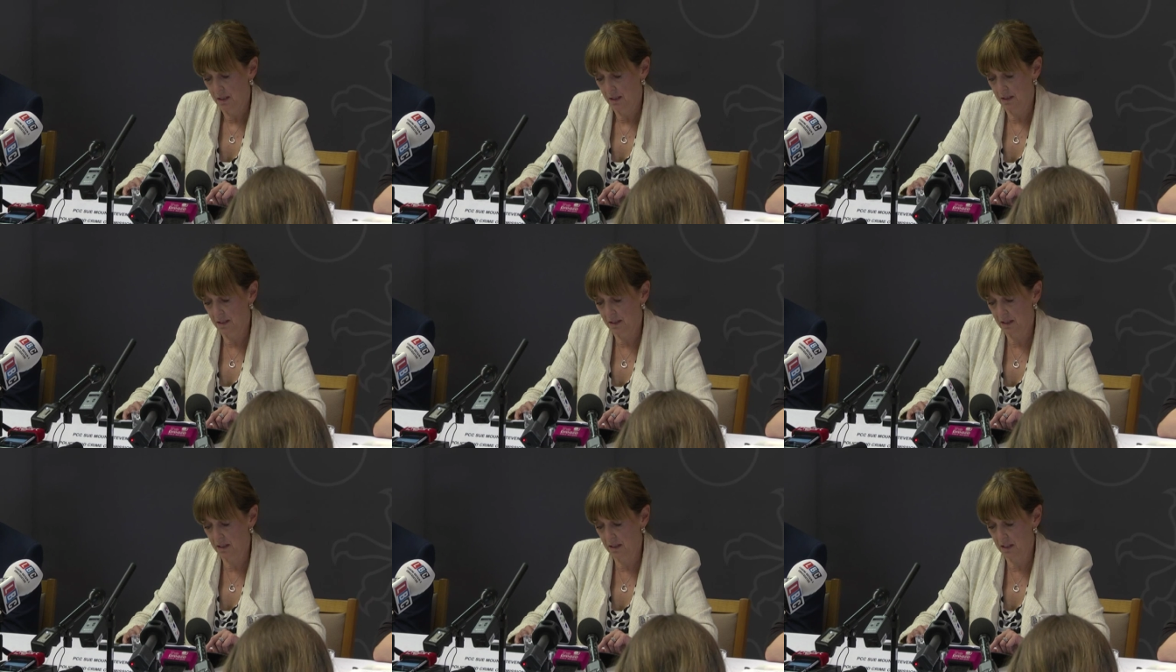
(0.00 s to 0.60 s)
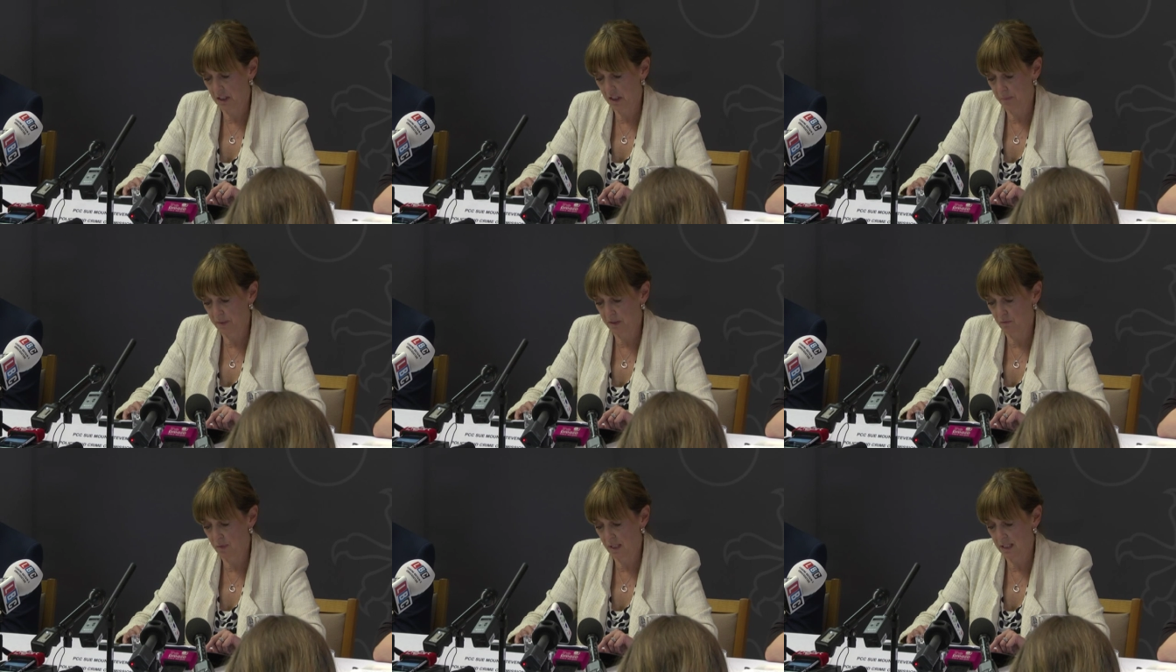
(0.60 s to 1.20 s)
concerns have
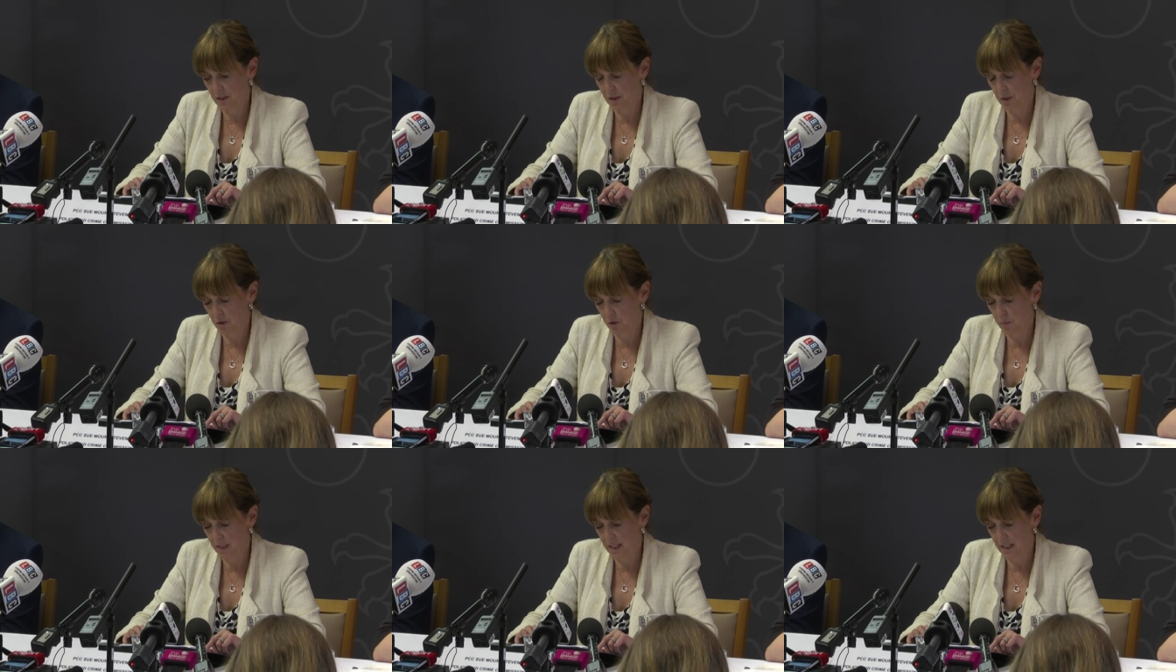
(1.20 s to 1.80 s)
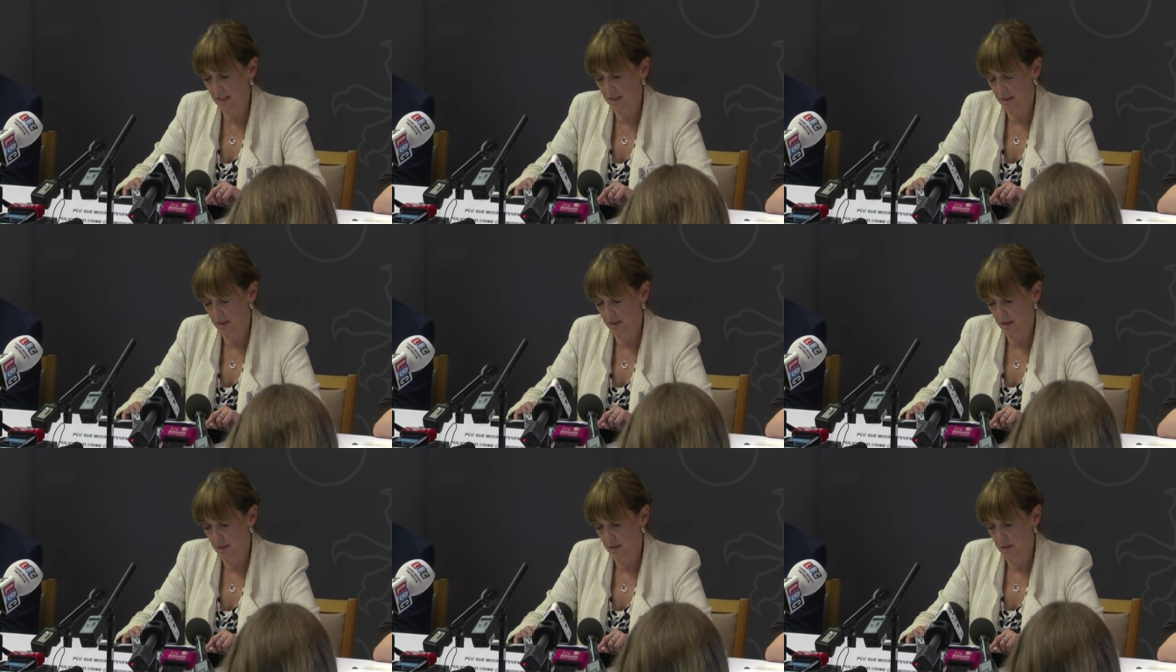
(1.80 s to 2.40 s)
been raised to me
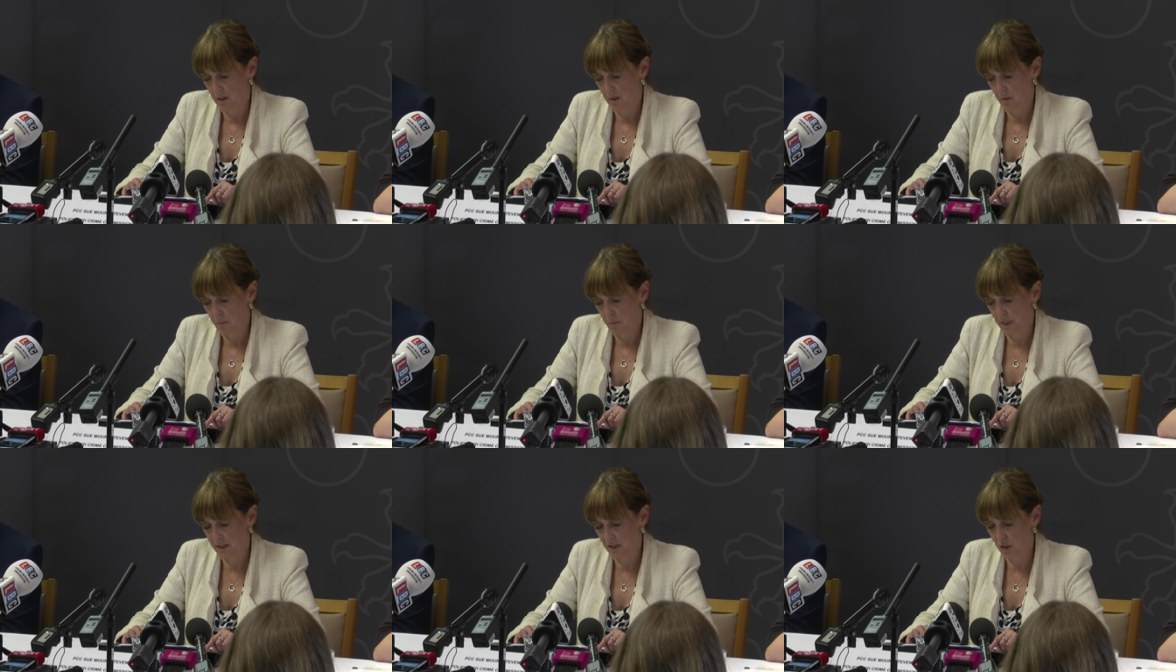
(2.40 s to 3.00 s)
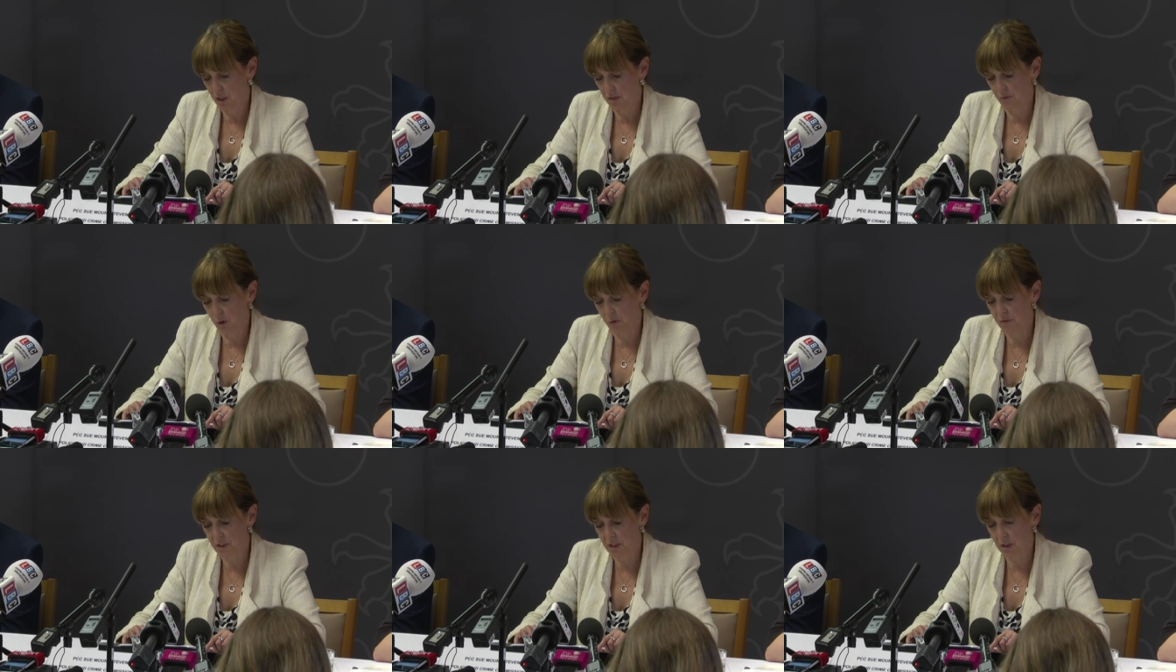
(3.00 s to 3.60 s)
by the Chief
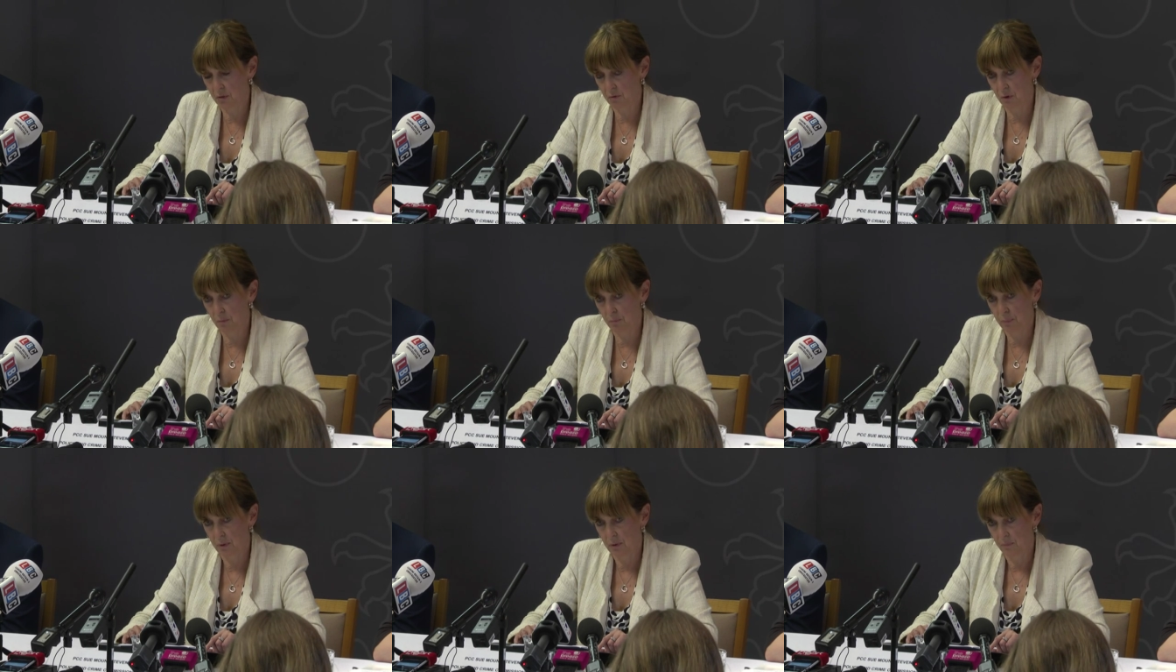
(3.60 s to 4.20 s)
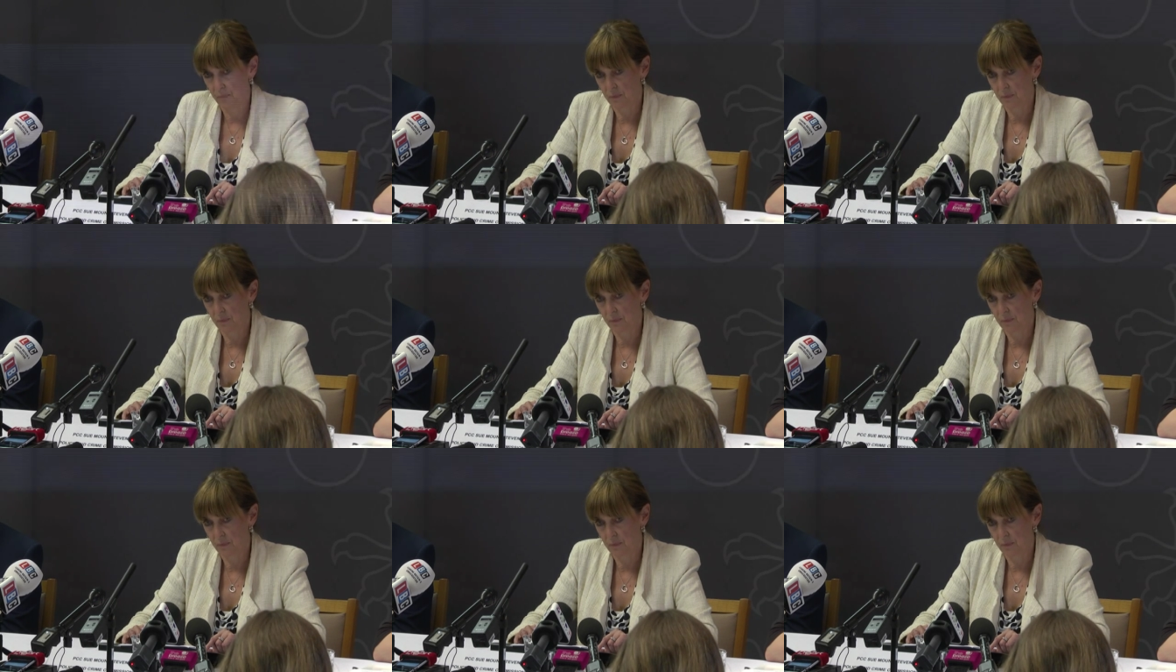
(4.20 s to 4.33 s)
Officer Group,